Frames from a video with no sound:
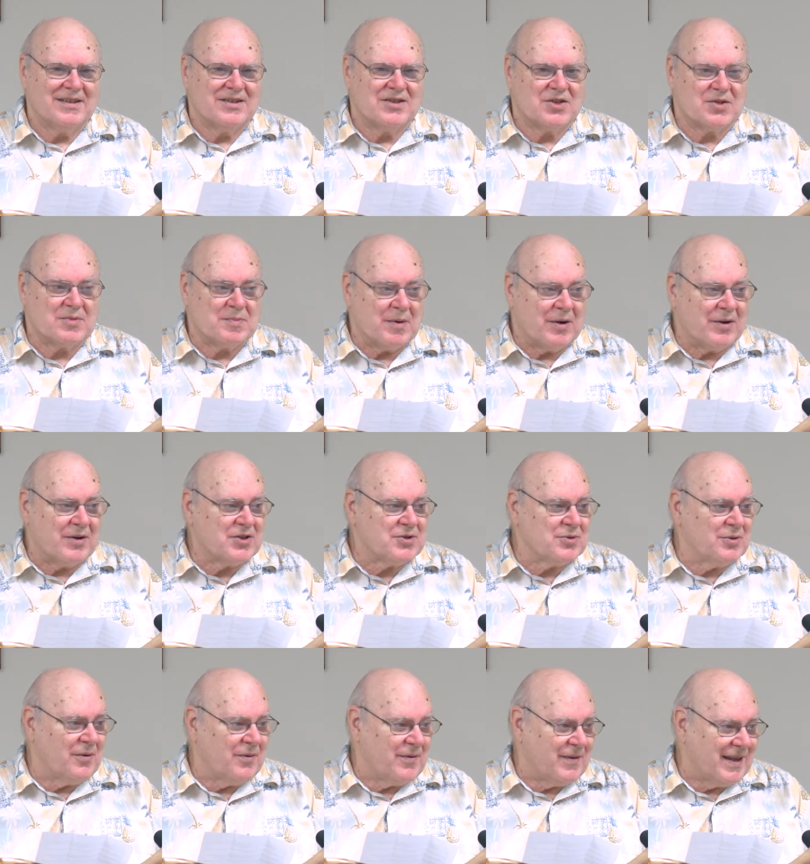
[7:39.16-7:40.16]

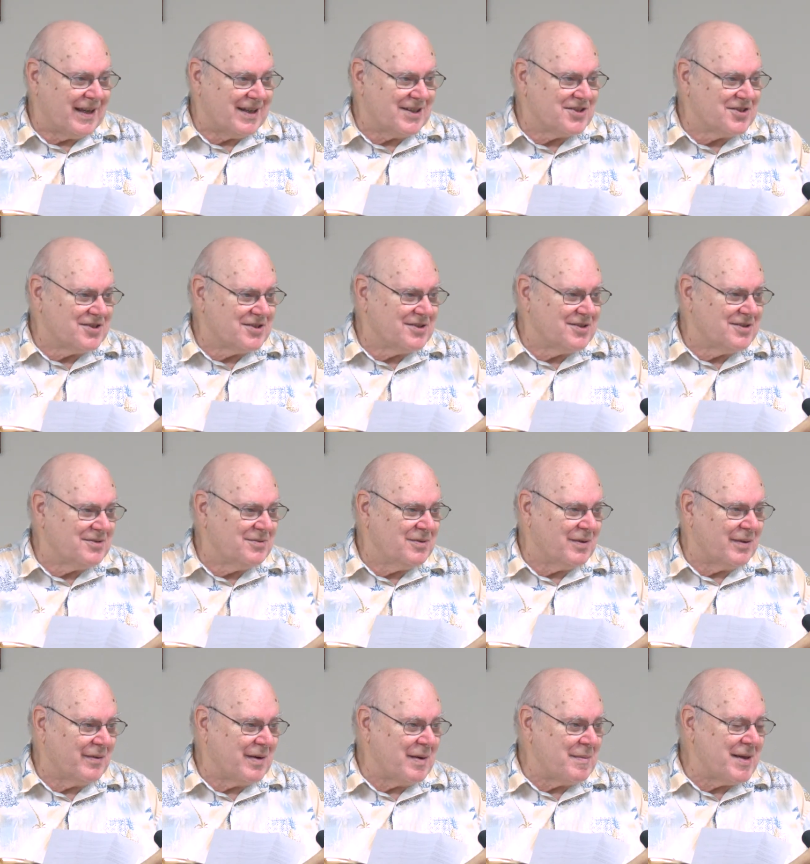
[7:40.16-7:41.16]
Spiritual things
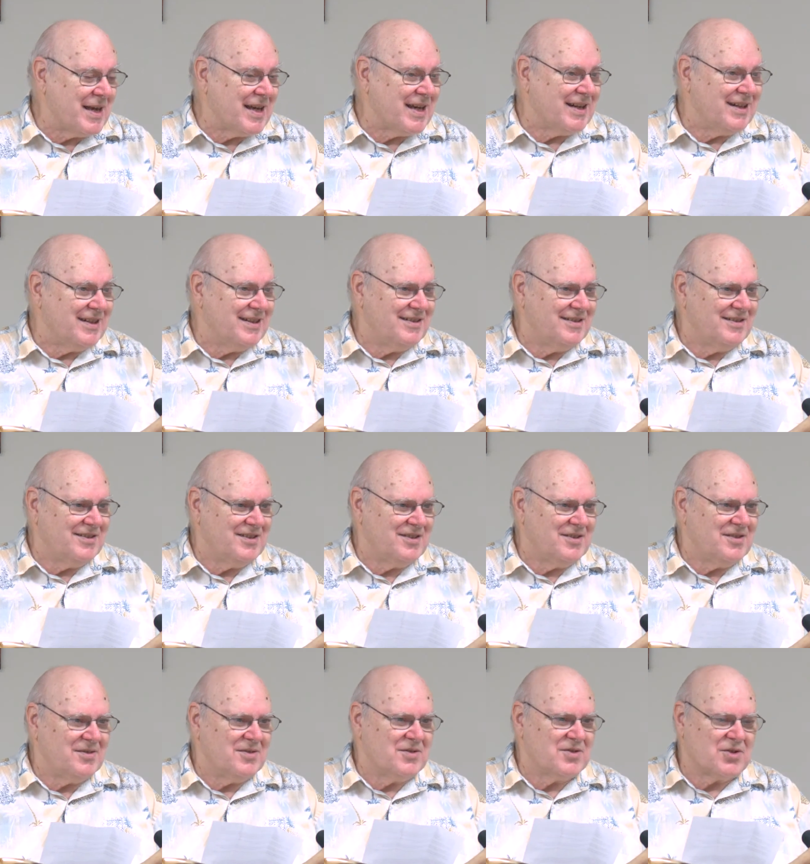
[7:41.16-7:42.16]
will remain.
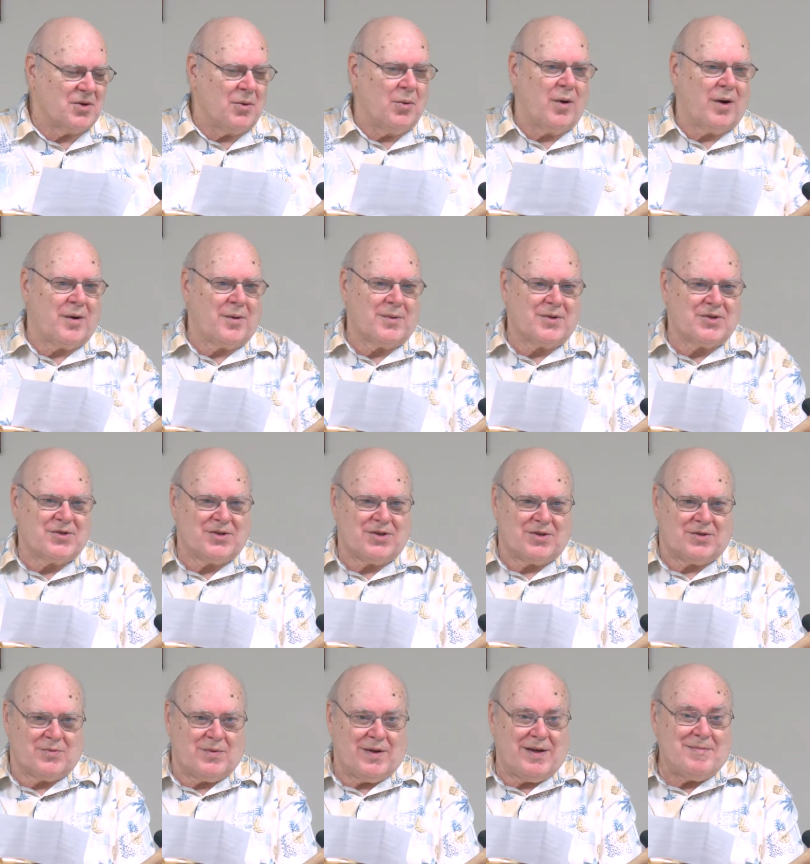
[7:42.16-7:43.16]
So, where
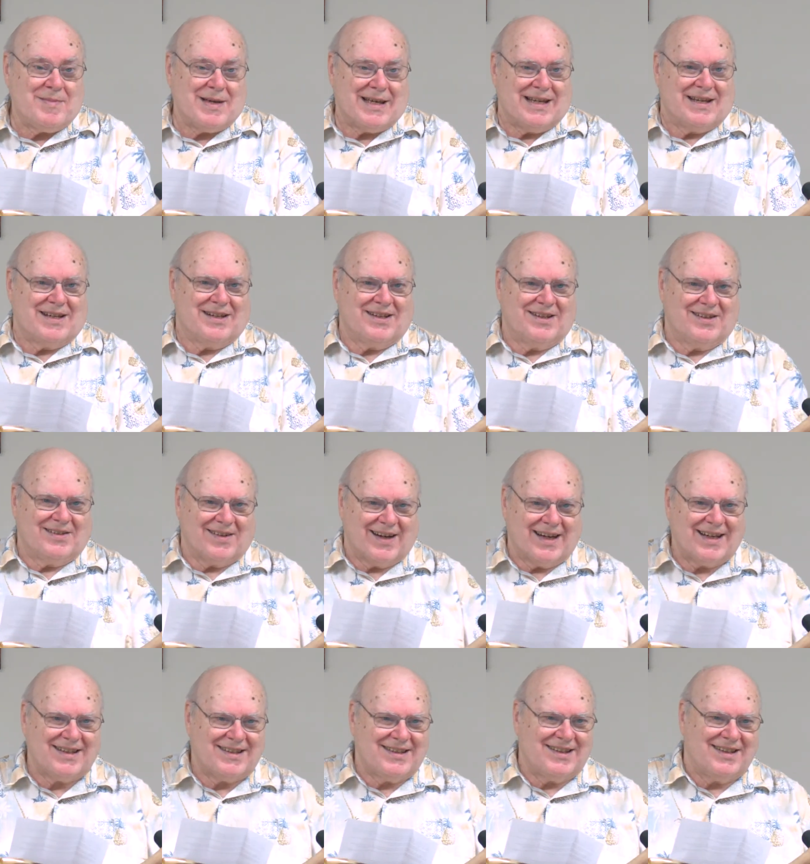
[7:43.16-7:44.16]
should we be,
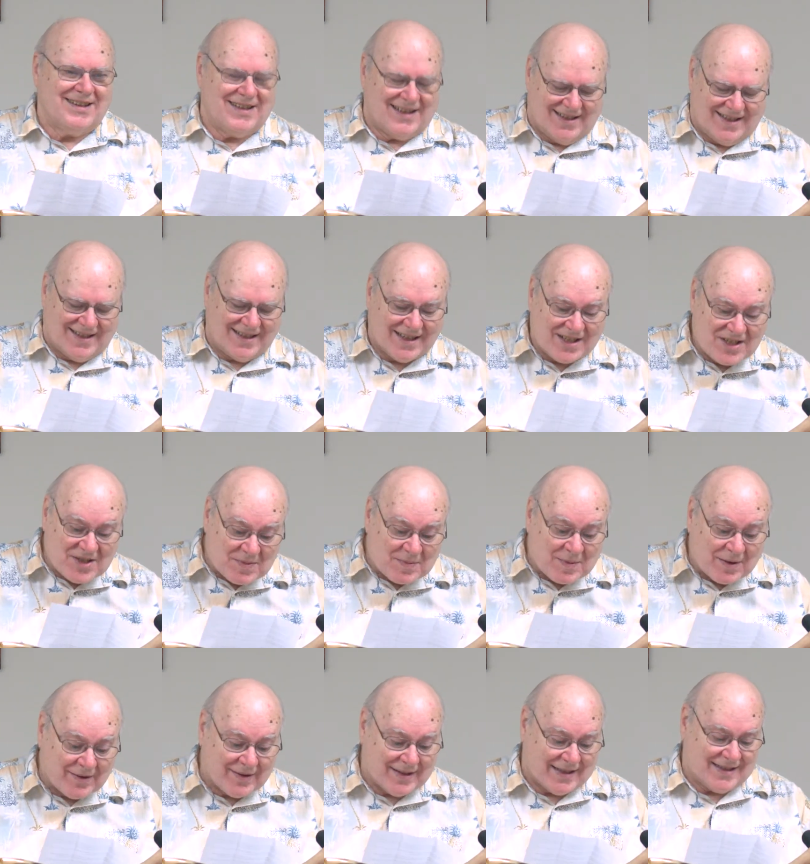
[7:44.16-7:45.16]
right? The
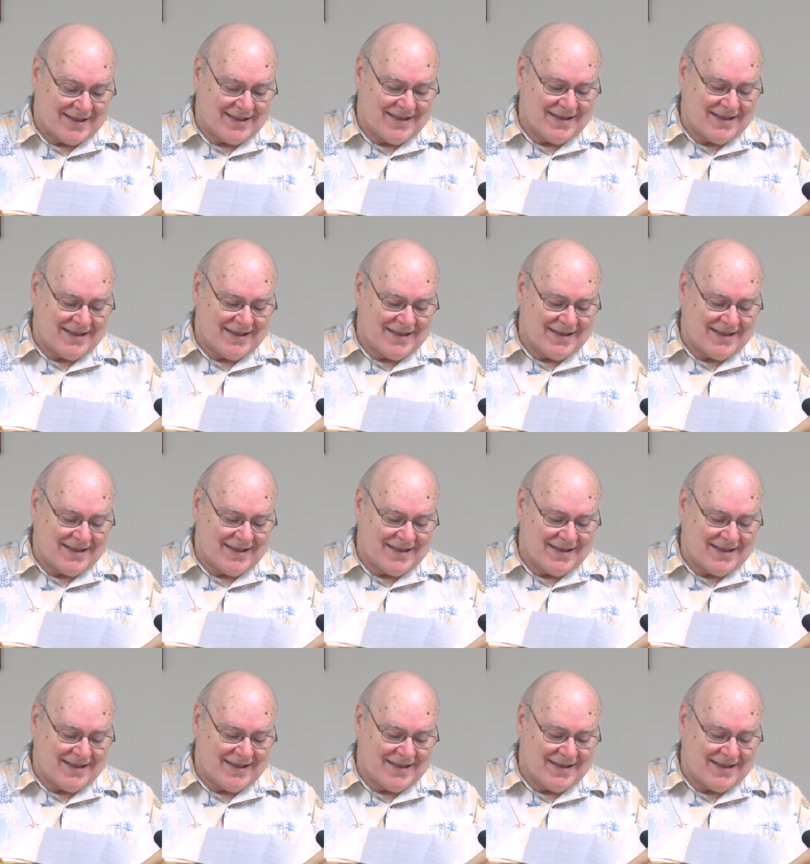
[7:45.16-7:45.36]
Spirit.